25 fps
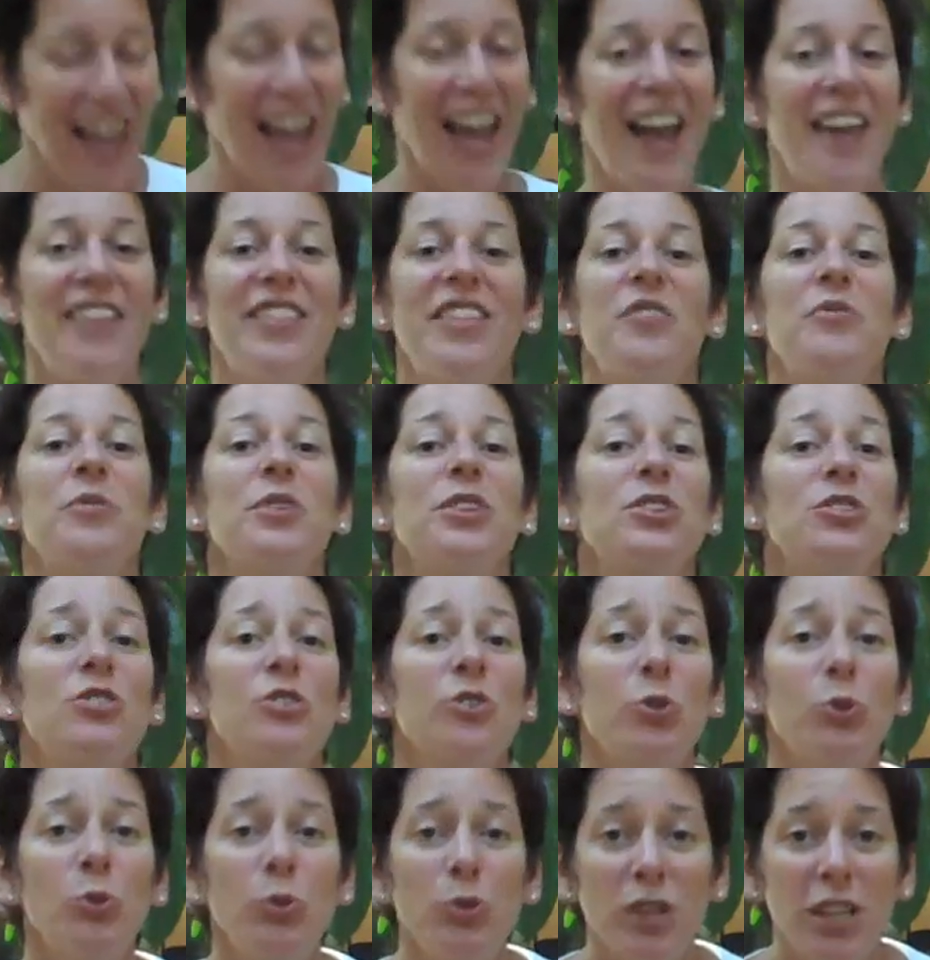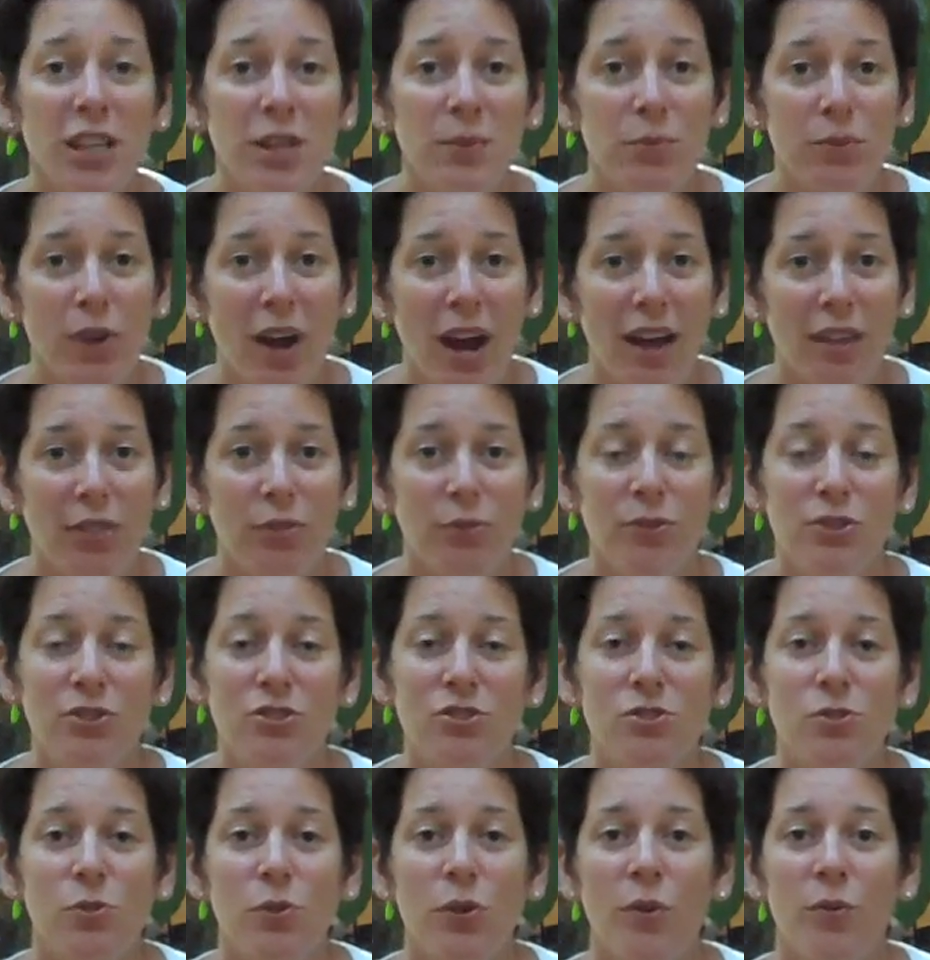And then we do the cooling breath, which
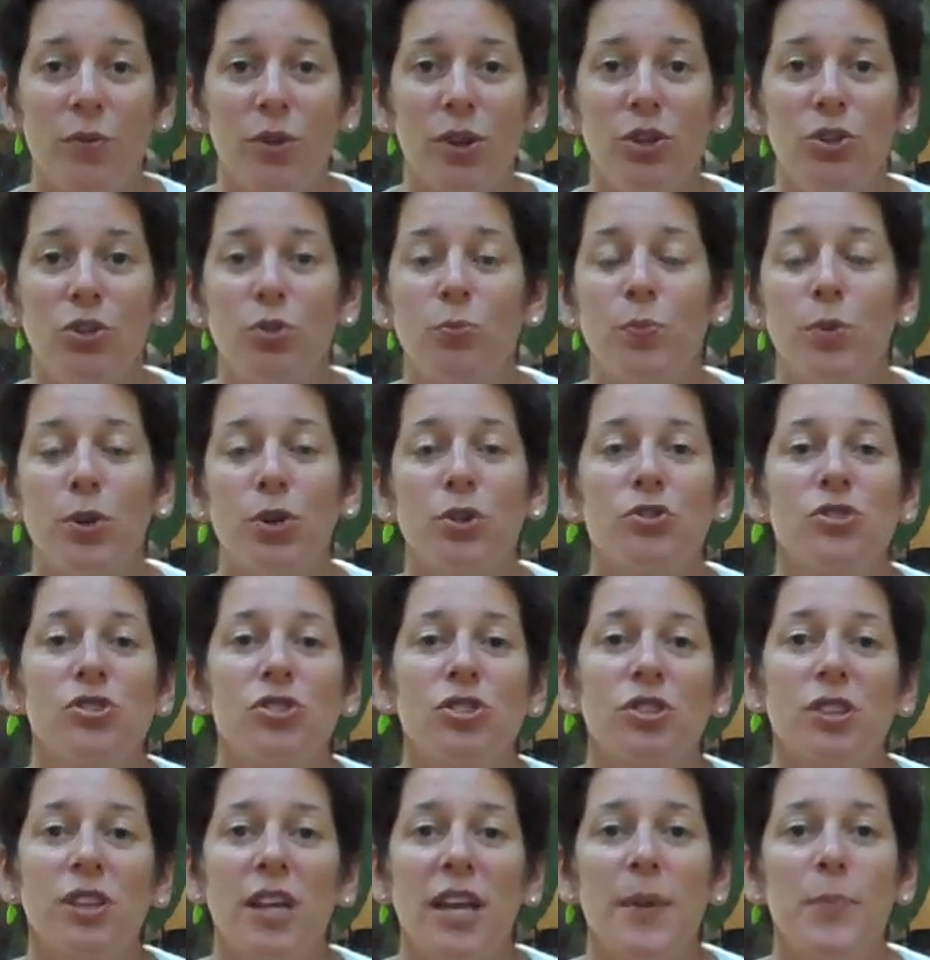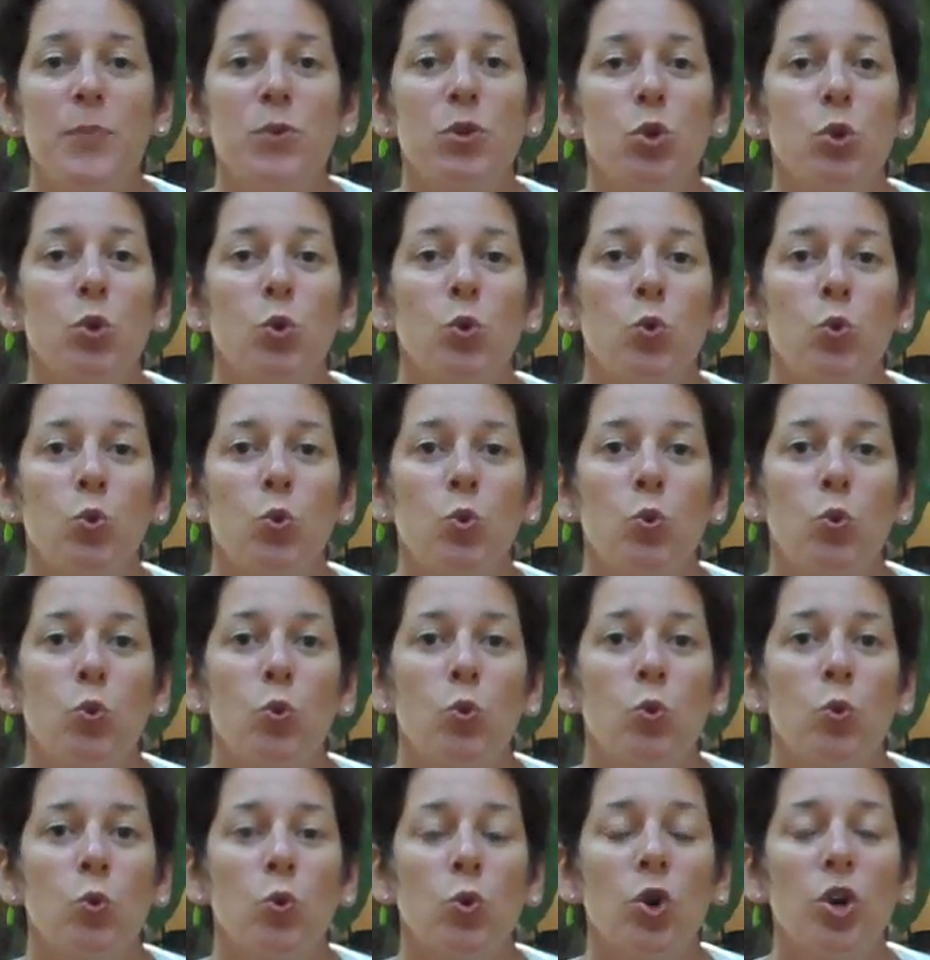is the one where you purse your lips,
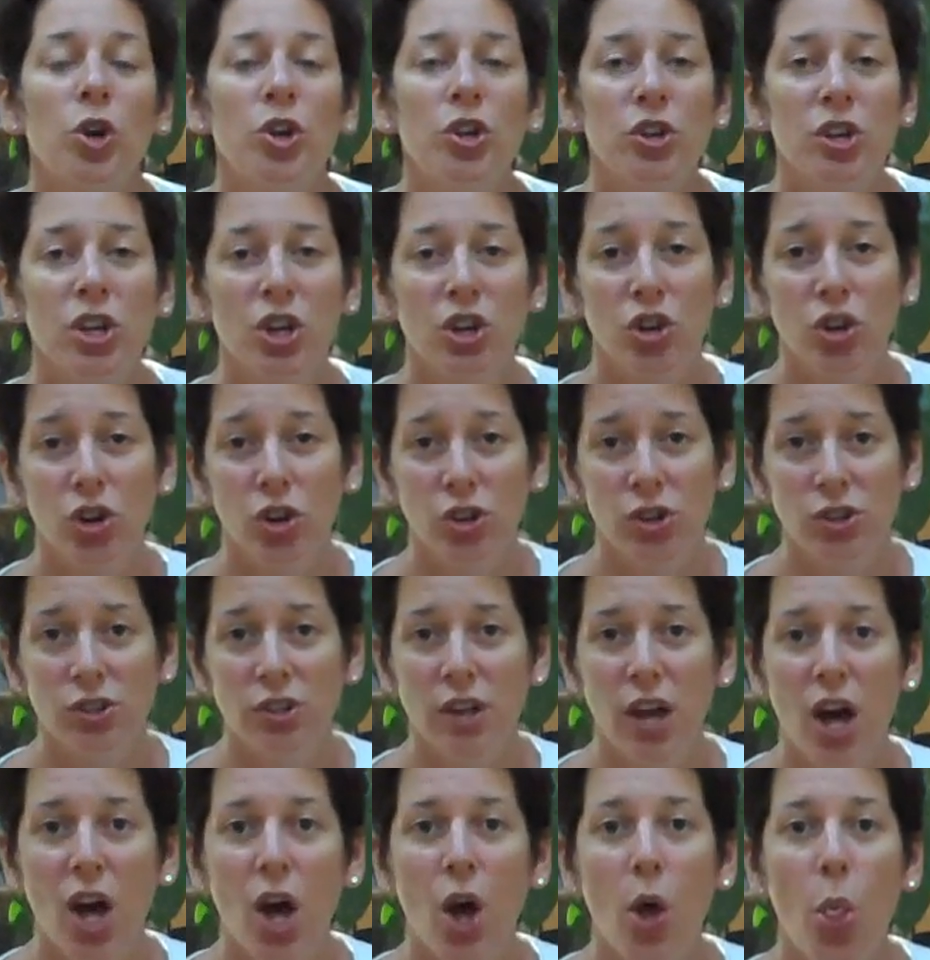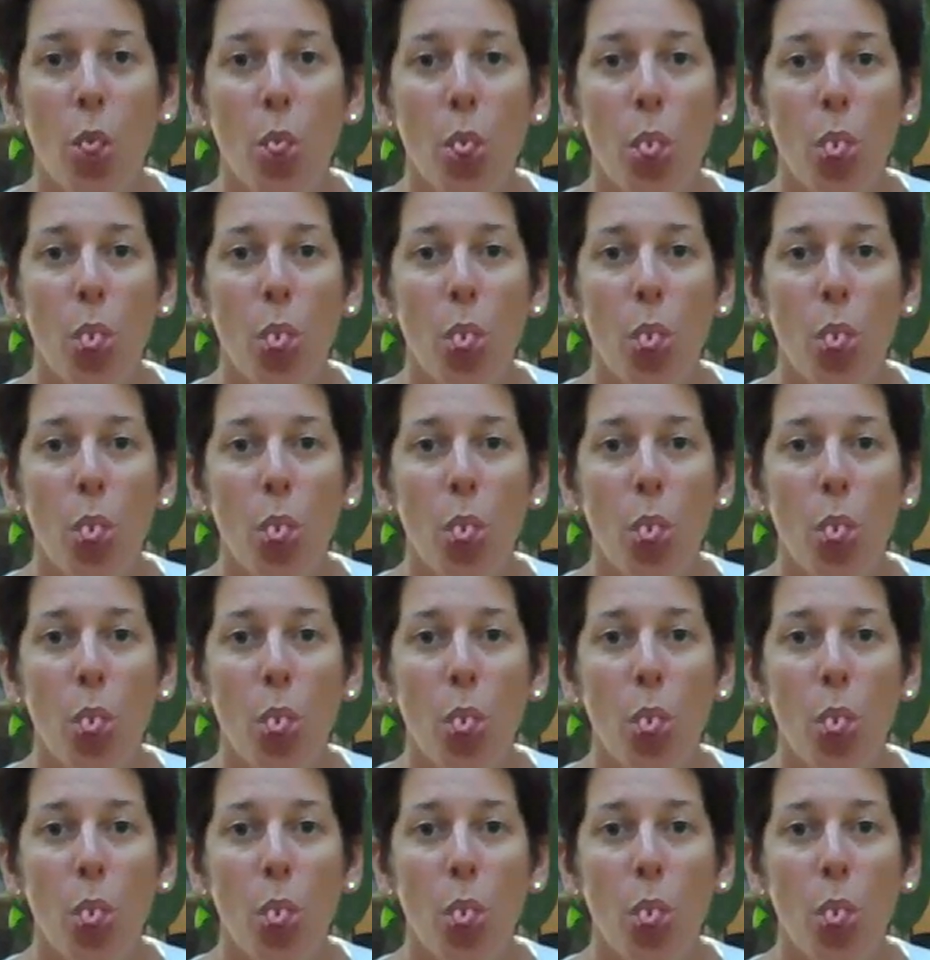or you can curl your tongue.